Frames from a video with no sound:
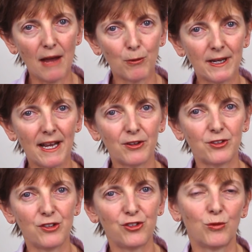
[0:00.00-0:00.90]
1 hour
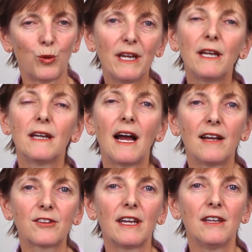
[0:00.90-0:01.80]
session where you can
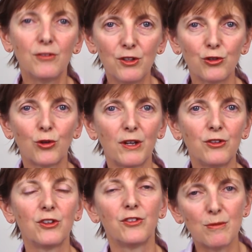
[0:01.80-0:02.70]
ask individual
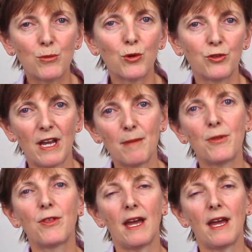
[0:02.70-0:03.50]
questions in more depth